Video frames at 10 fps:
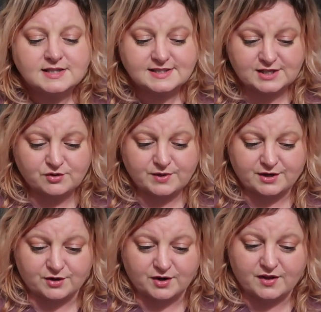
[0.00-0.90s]
"Dear
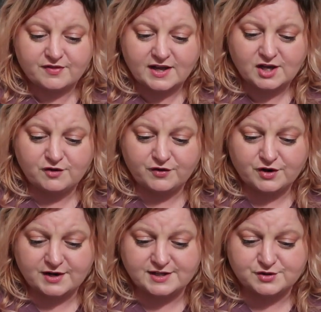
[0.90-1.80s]
reader, thank you for
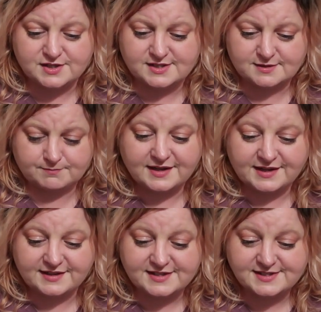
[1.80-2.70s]
your interest
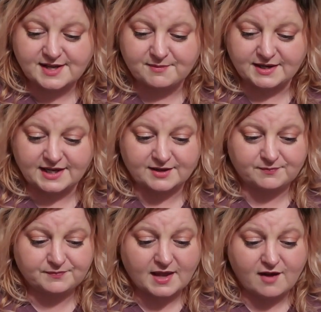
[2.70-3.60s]
in The Summoning.